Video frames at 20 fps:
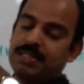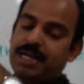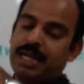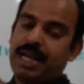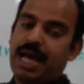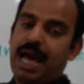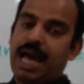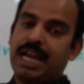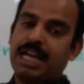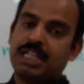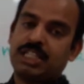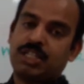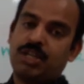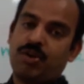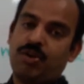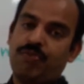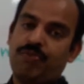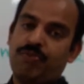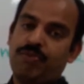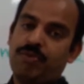the direction
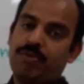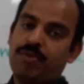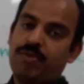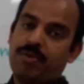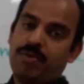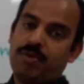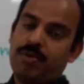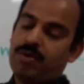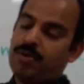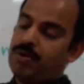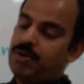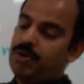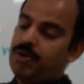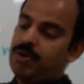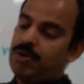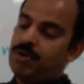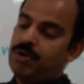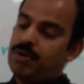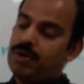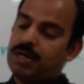of
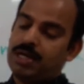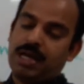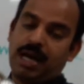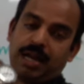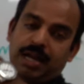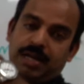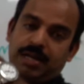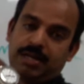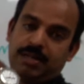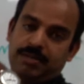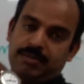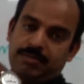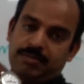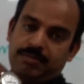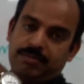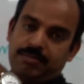current.